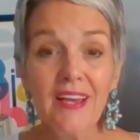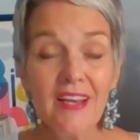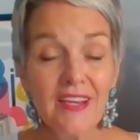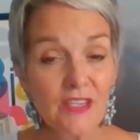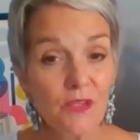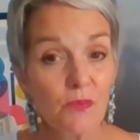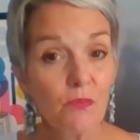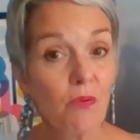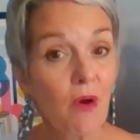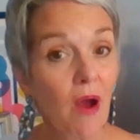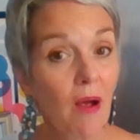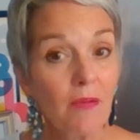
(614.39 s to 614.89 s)

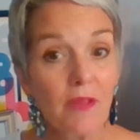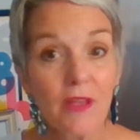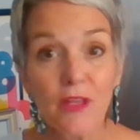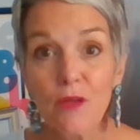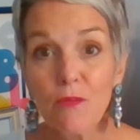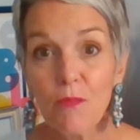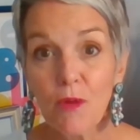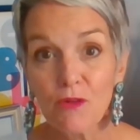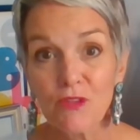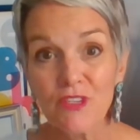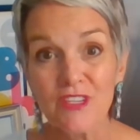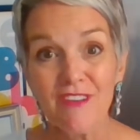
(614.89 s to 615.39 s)
is probably
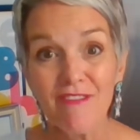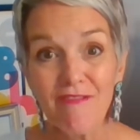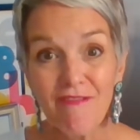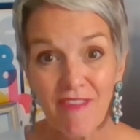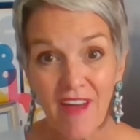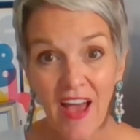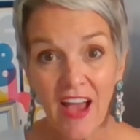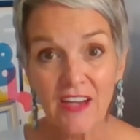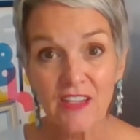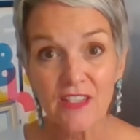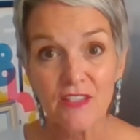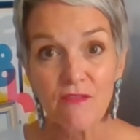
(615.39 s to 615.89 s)
the most
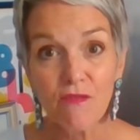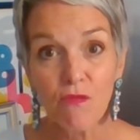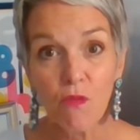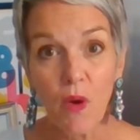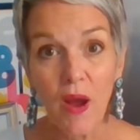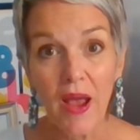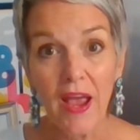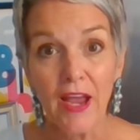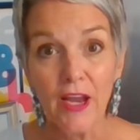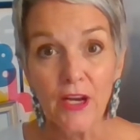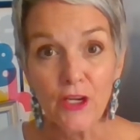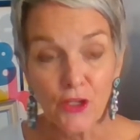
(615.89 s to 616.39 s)
effective
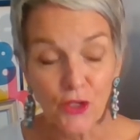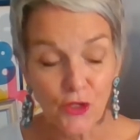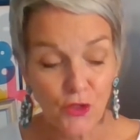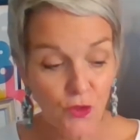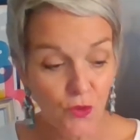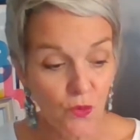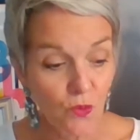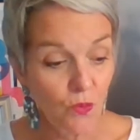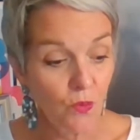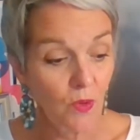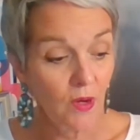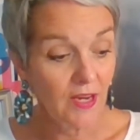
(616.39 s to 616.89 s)
way
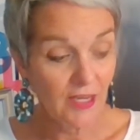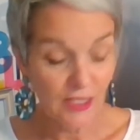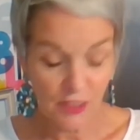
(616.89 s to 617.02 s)
to,